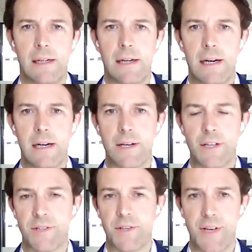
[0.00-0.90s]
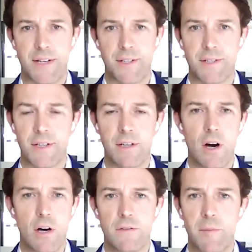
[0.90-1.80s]
I think it's the sectors that
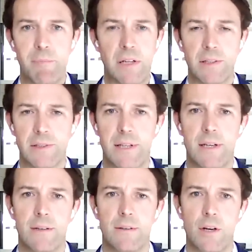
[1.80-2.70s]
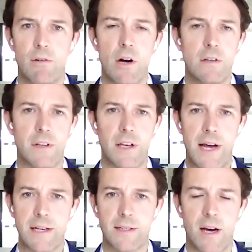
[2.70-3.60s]
overbuilt, over the
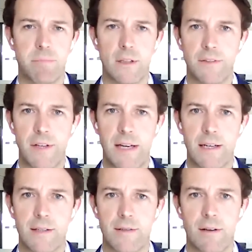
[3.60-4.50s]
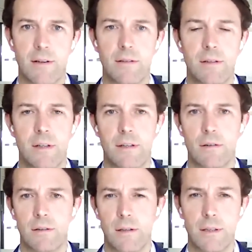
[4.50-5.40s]
last couple of years. So,
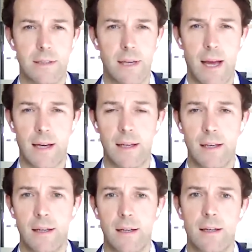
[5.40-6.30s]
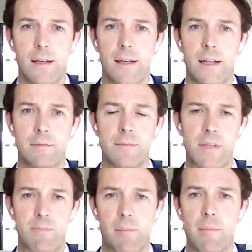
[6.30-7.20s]
clearly tech
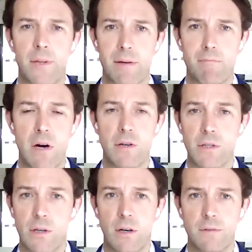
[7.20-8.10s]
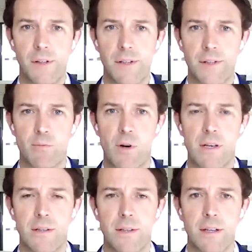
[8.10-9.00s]
is probably the most obvious
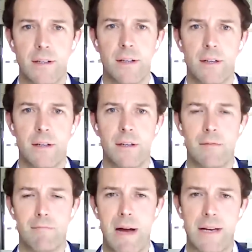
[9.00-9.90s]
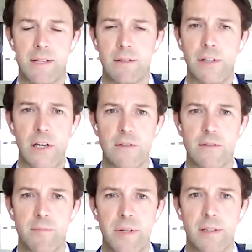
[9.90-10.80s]
one that, massively
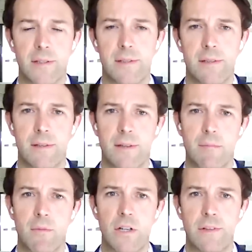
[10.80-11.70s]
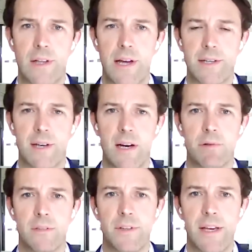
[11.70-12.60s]
overbuilt over the last
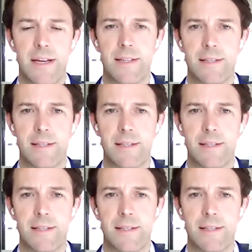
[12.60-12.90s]
couple of years.